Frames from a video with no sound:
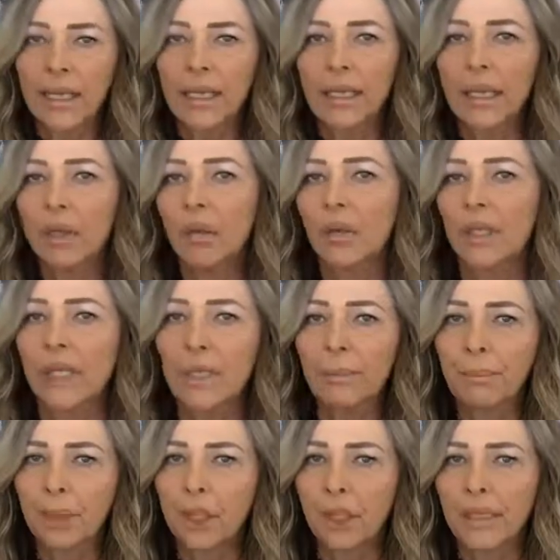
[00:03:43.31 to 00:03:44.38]
equal
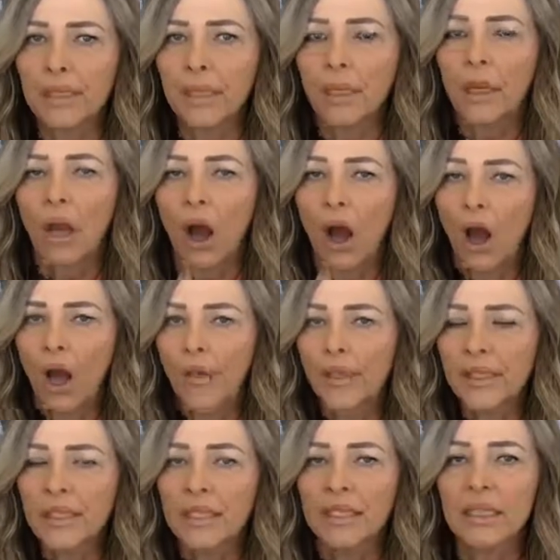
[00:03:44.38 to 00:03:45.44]
input
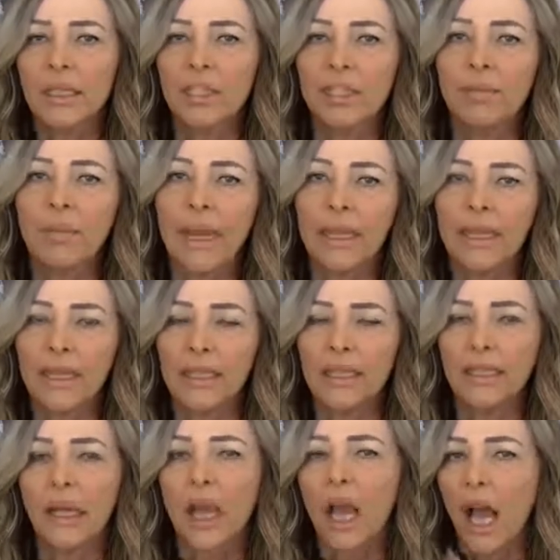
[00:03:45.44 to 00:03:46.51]
on the decision
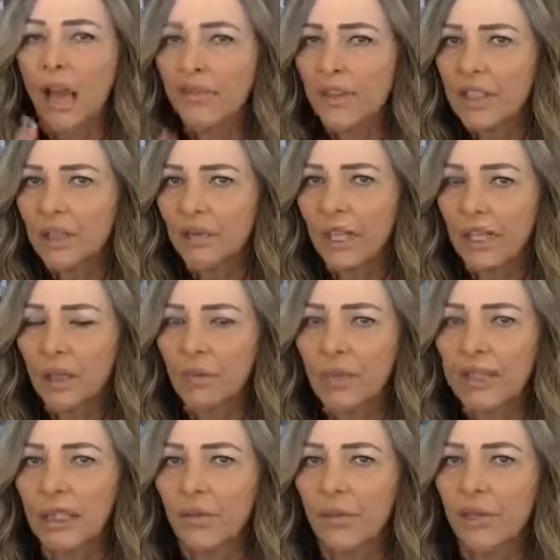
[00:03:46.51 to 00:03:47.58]
making of the
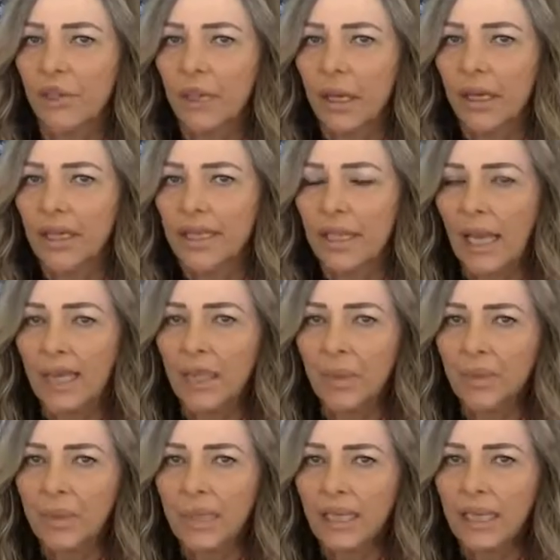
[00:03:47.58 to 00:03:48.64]
development of your child's
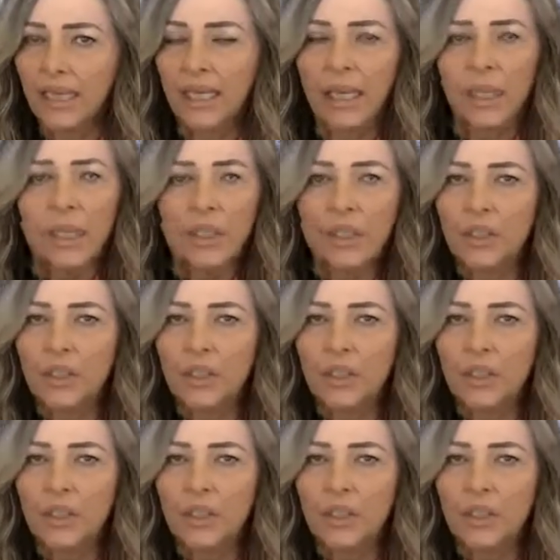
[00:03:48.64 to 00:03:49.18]
IEP.